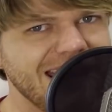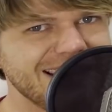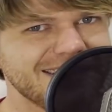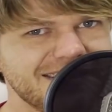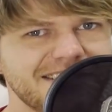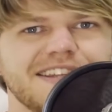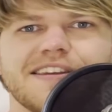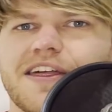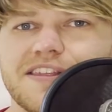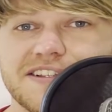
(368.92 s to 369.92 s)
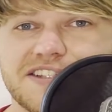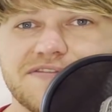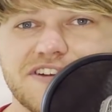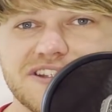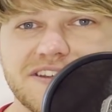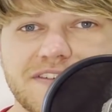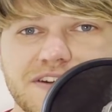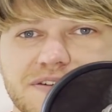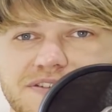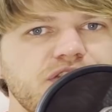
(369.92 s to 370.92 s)
But as I said, this is very
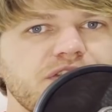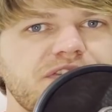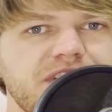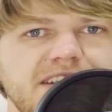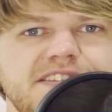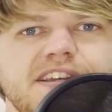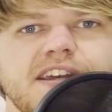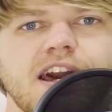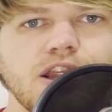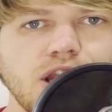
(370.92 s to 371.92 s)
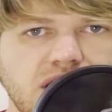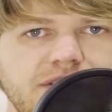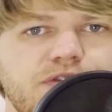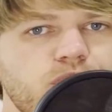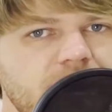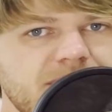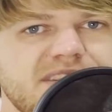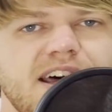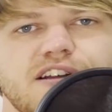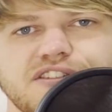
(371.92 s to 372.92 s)
difficult. If you're facing a lot of
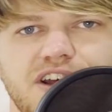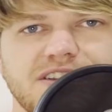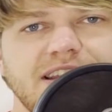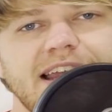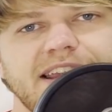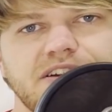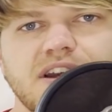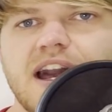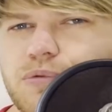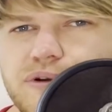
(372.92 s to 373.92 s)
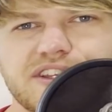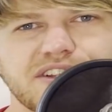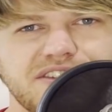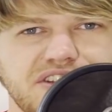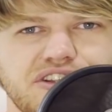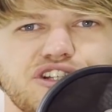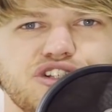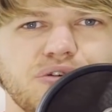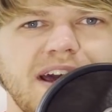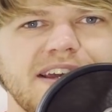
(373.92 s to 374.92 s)
reptiles on the ladder, I would consider
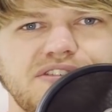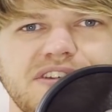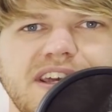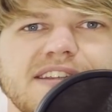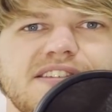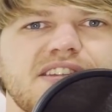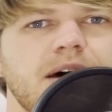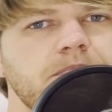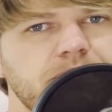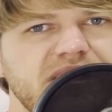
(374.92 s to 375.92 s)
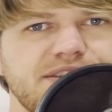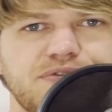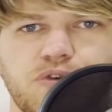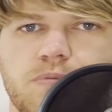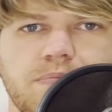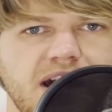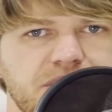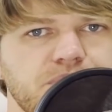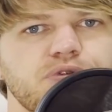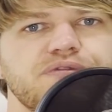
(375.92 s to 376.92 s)
trying to get some beast or
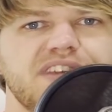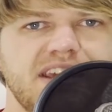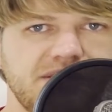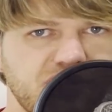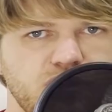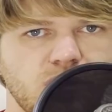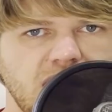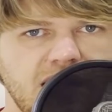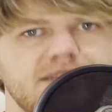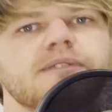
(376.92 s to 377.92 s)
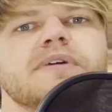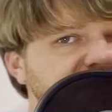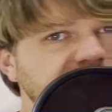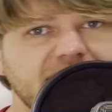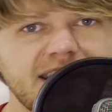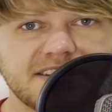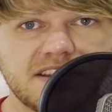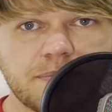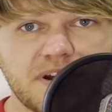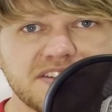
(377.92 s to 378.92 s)
bug moves into your lineup. If that
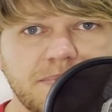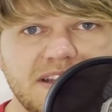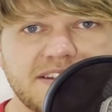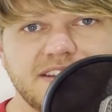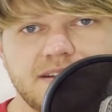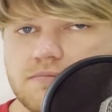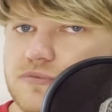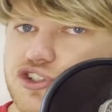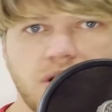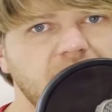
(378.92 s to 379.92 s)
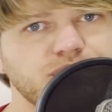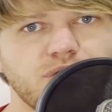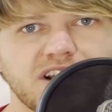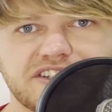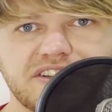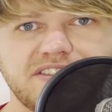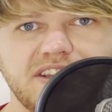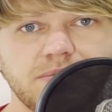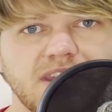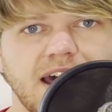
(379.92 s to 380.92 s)
isn't a possibility, try and rush the
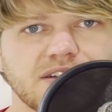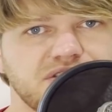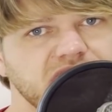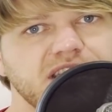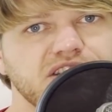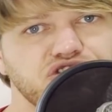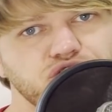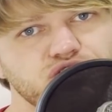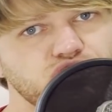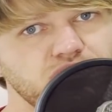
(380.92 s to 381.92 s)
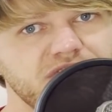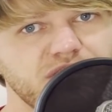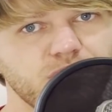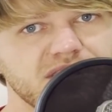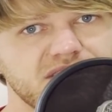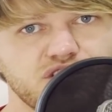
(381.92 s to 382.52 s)
team down to get into a 2v1